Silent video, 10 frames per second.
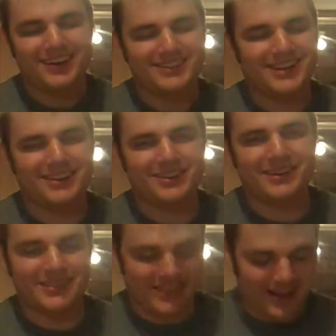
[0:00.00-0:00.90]
second
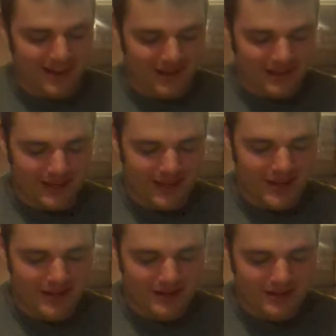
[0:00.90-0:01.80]
third is ale,
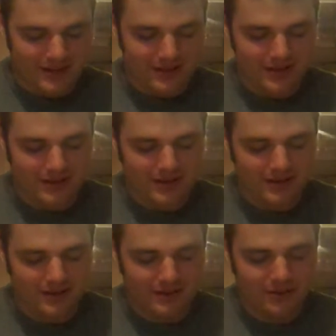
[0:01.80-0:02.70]
and
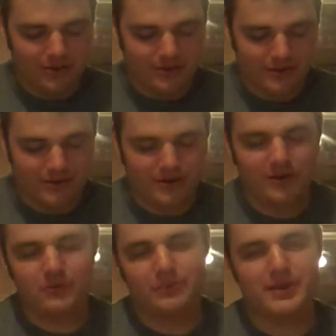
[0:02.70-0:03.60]
the
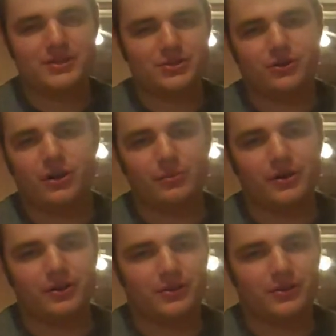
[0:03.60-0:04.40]
third would be strong beer.